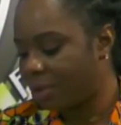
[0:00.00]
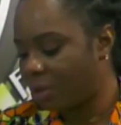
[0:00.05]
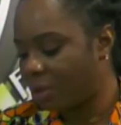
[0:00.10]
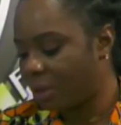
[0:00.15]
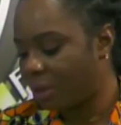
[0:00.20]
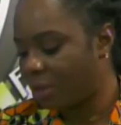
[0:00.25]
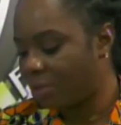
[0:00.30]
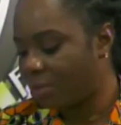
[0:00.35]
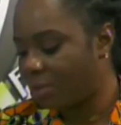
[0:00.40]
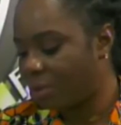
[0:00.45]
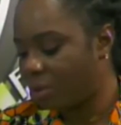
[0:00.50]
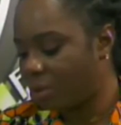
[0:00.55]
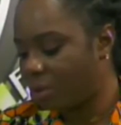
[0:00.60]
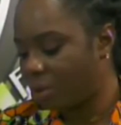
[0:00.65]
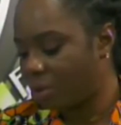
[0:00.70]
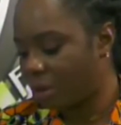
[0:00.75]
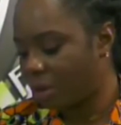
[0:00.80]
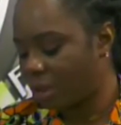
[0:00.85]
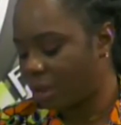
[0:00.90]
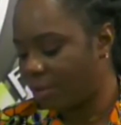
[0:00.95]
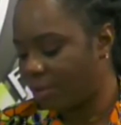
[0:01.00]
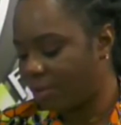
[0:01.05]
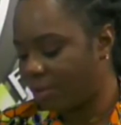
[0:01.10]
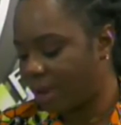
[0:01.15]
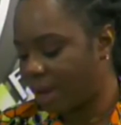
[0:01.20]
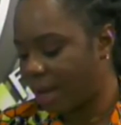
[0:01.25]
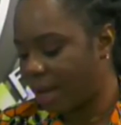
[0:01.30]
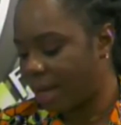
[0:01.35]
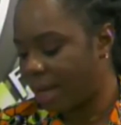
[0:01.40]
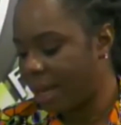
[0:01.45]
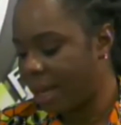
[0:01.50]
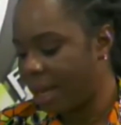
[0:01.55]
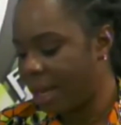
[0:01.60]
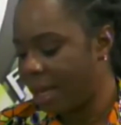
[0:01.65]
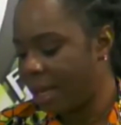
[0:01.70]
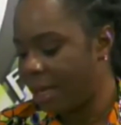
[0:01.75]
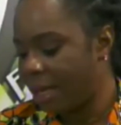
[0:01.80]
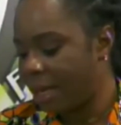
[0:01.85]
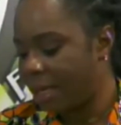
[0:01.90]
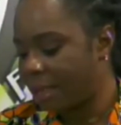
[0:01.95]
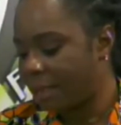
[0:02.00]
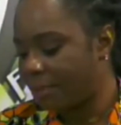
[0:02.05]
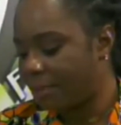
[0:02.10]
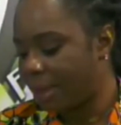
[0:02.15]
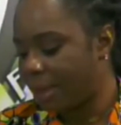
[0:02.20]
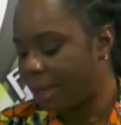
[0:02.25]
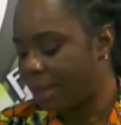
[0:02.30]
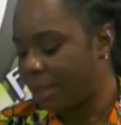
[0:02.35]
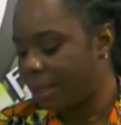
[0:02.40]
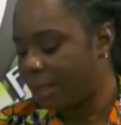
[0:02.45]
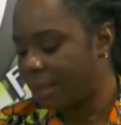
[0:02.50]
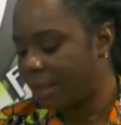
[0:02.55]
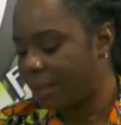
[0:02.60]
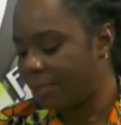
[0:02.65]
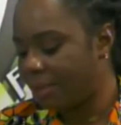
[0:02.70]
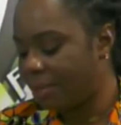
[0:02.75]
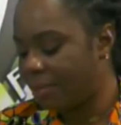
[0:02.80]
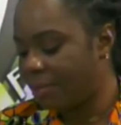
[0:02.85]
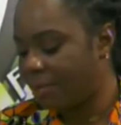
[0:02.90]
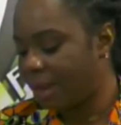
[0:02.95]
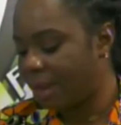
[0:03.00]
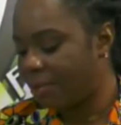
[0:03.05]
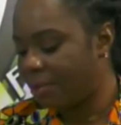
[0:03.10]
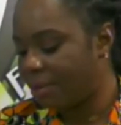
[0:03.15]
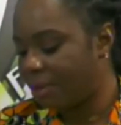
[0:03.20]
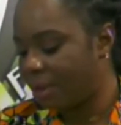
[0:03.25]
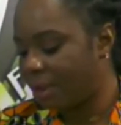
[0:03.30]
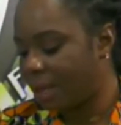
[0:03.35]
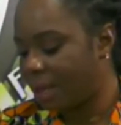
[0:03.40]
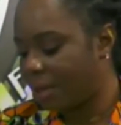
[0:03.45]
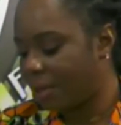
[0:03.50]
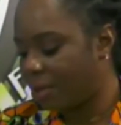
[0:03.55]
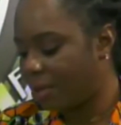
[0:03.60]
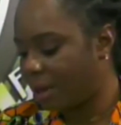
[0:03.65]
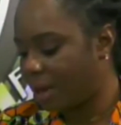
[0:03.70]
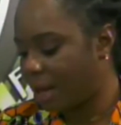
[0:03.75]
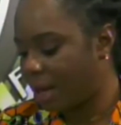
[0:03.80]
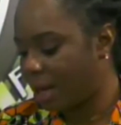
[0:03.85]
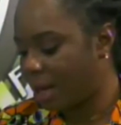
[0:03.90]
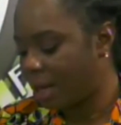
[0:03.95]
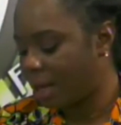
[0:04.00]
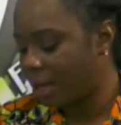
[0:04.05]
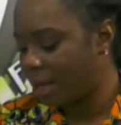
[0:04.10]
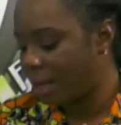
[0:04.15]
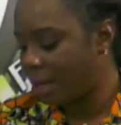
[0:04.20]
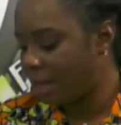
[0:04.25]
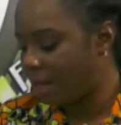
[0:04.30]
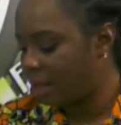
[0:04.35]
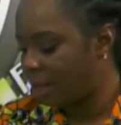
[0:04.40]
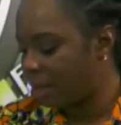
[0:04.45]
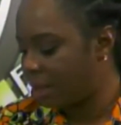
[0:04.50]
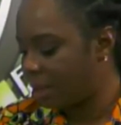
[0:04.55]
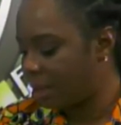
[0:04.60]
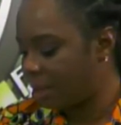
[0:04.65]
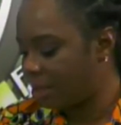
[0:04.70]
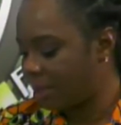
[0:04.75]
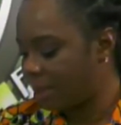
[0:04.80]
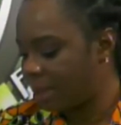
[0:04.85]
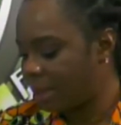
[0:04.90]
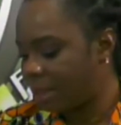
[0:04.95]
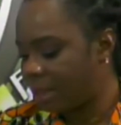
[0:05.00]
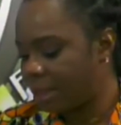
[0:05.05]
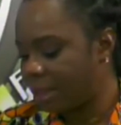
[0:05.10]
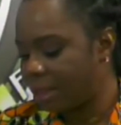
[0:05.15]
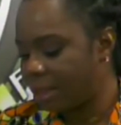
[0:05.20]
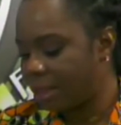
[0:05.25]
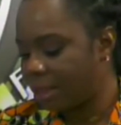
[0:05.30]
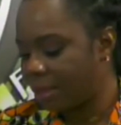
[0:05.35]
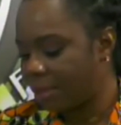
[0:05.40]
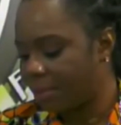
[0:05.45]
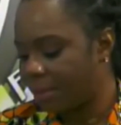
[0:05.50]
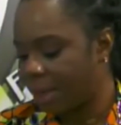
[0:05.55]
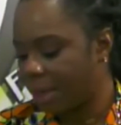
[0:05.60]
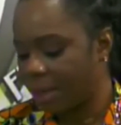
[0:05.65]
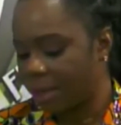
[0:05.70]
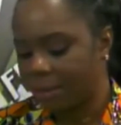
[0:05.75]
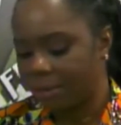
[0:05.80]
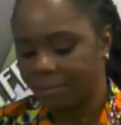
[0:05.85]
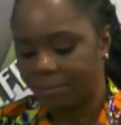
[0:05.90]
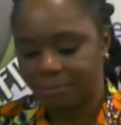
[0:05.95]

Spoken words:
is unable to justify that parents saving $500 statement rings a bell.